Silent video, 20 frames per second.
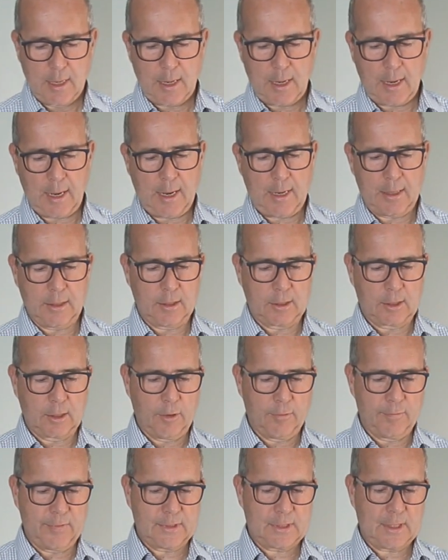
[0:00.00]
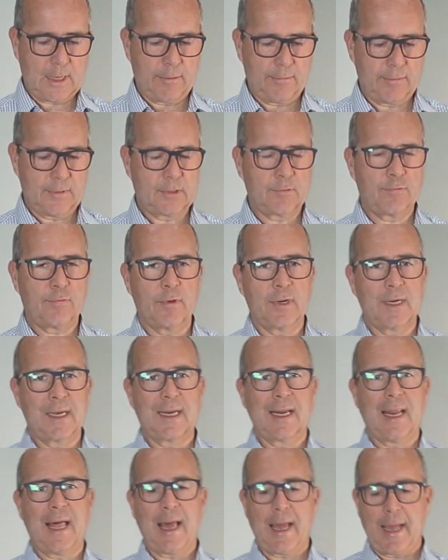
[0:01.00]
The glove itself is fully
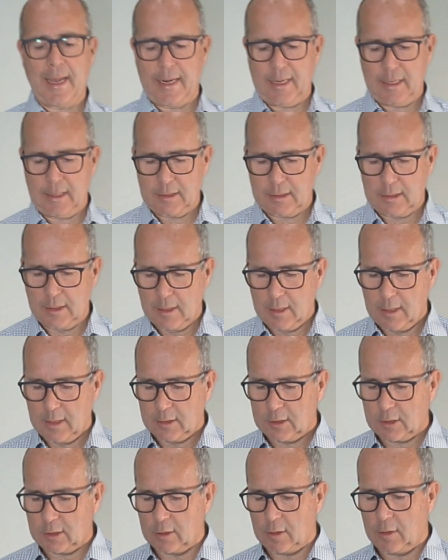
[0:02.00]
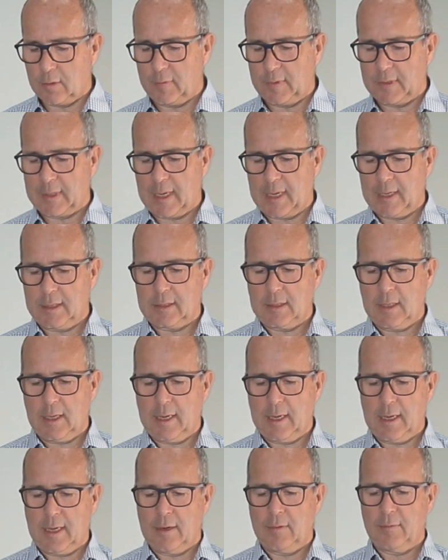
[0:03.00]
lined, so we get
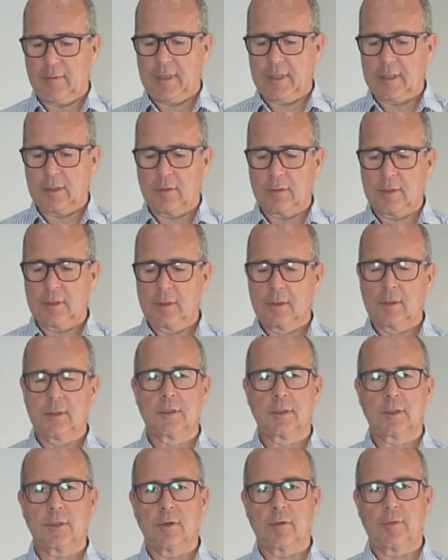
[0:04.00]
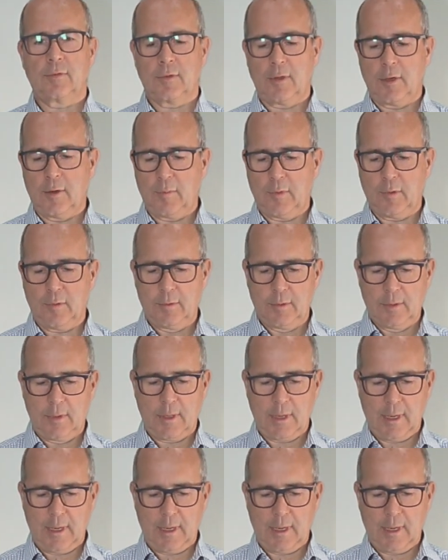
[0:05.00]
really good sort of thermal